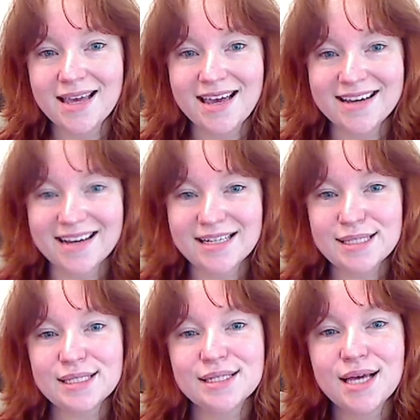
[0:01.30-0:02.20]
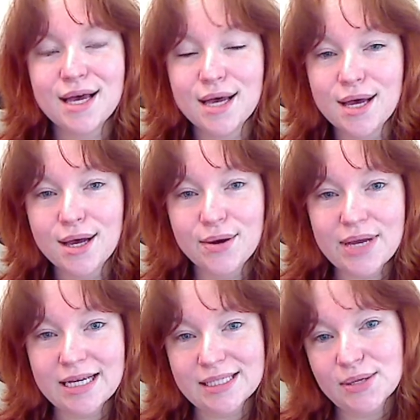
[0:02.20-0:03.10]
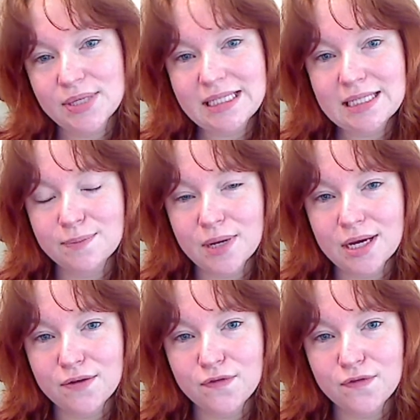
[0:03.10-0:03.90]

Hey guys! Okay, so this is my